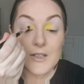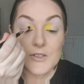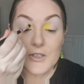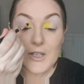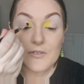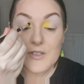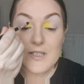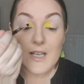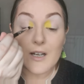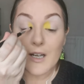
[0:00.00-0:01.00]
I do have to
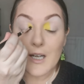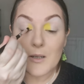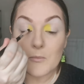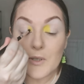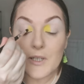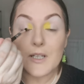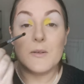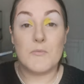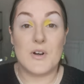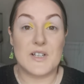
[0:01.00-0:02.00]
say I am
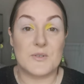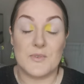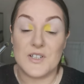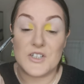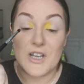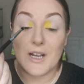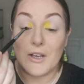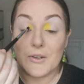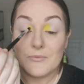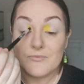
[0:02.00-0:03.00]
impressed with this
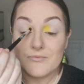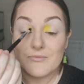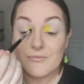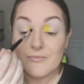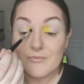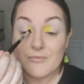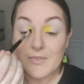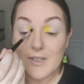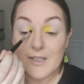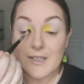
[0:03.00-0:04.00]
yellow.
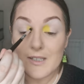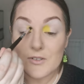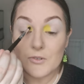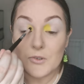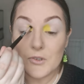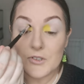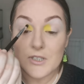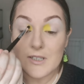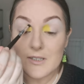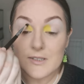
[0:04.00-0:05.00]
It is
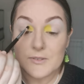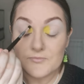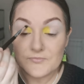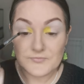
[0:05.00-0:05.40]
gorgeous.